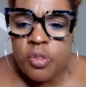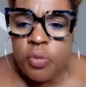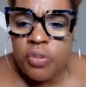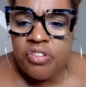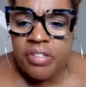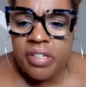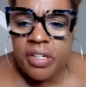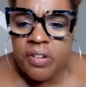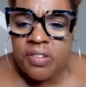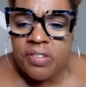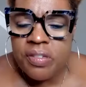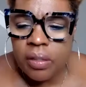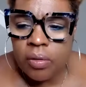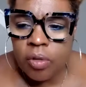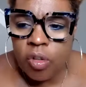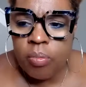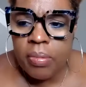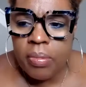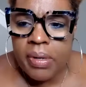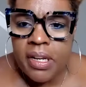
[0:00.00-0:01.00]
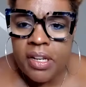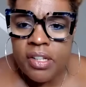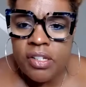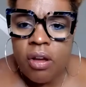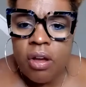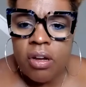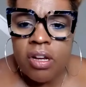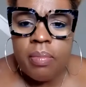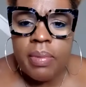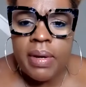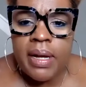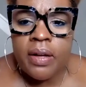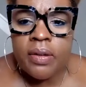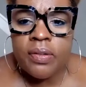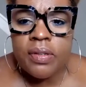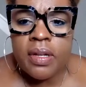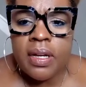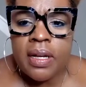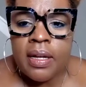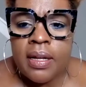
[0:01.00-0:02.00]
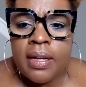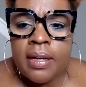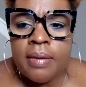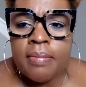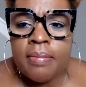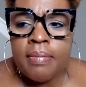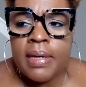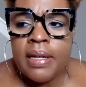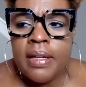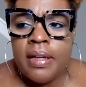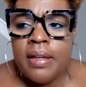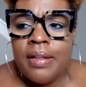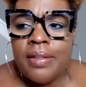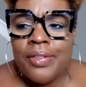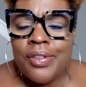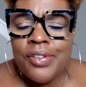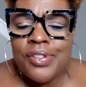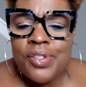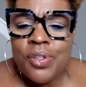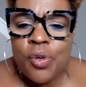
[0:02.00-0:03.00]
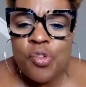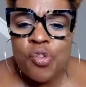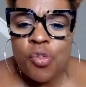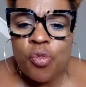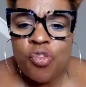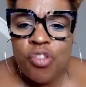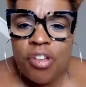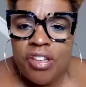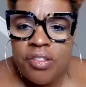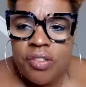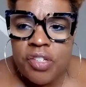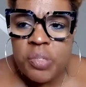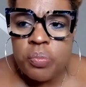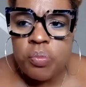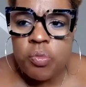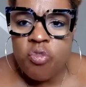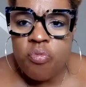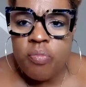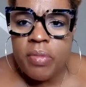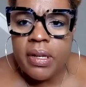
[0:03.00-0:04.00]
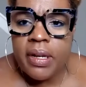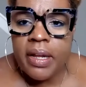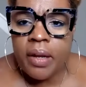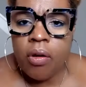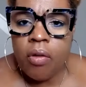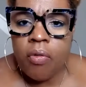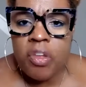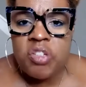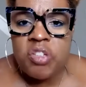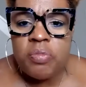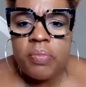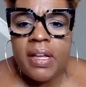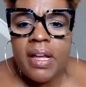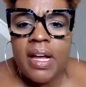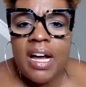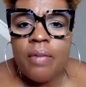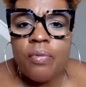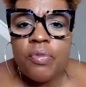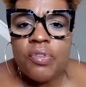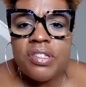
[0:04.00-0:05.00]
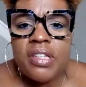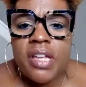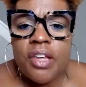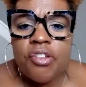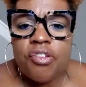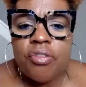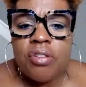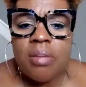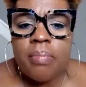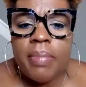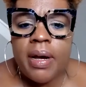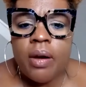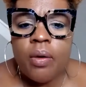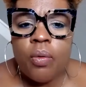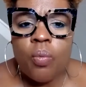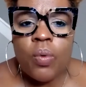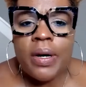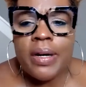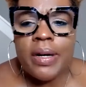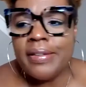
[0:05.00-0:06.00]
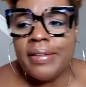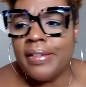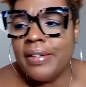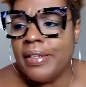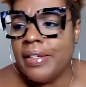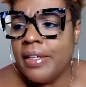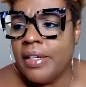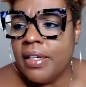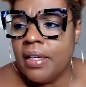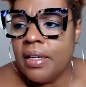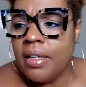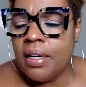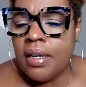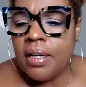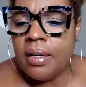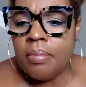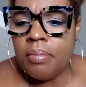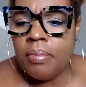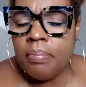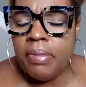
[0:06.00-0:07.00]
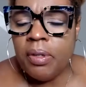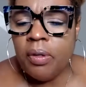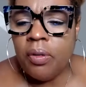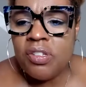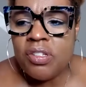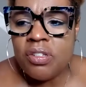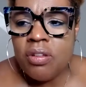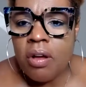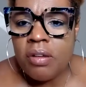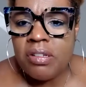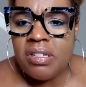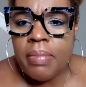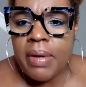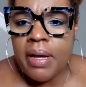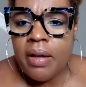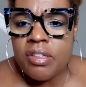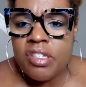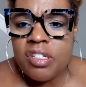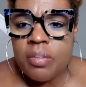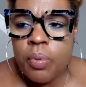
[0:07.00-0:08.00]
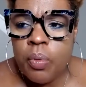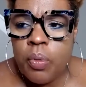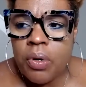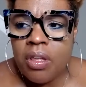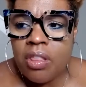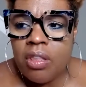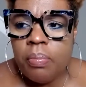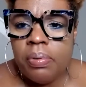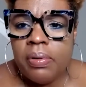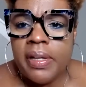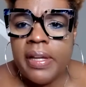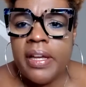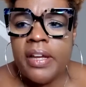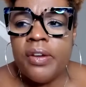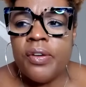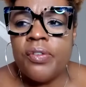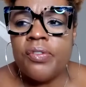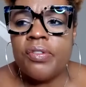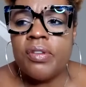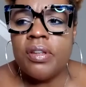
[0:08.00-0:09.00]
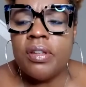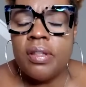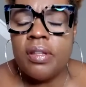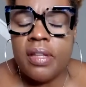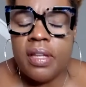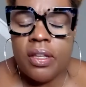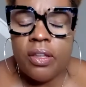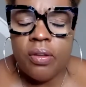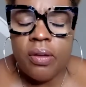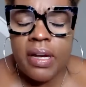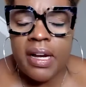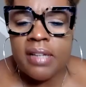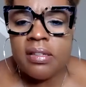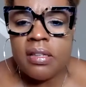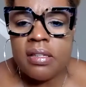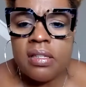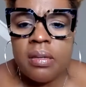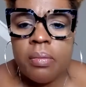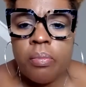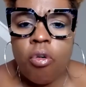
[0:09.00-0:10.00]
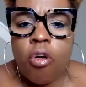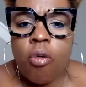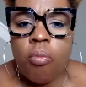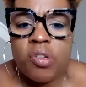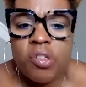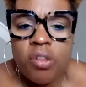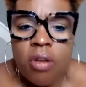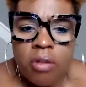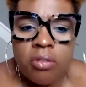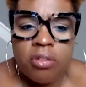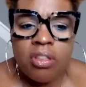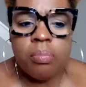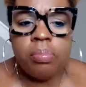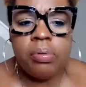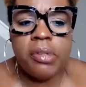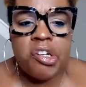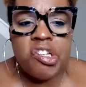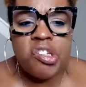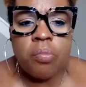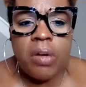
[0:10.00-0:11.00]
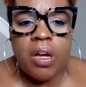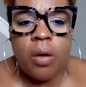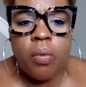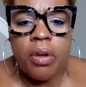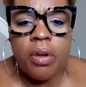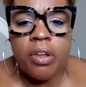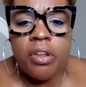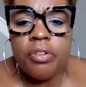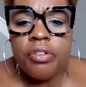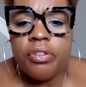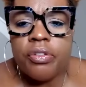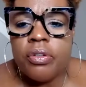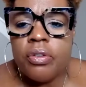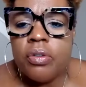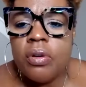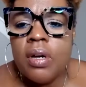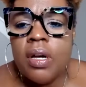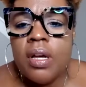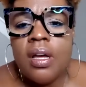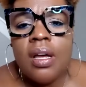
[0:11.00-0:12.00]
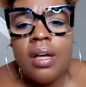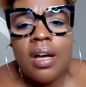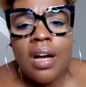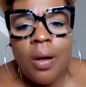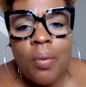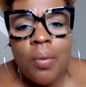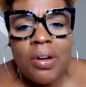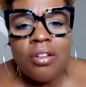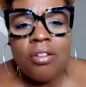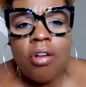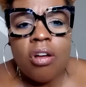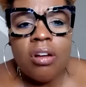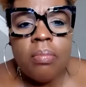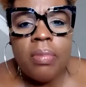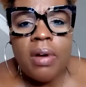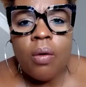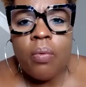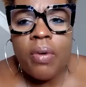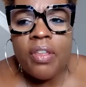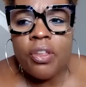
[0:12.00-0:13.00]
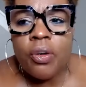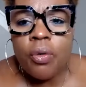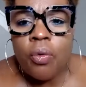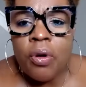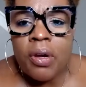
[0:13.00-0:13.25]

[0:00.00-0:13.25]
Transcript: switch gears a little bit and talk about the social justice movement. I know there's been conversation about what Bill has talked about, supporting the players, and that you guys at some point will talk to the players about what you do. I want to talk about what the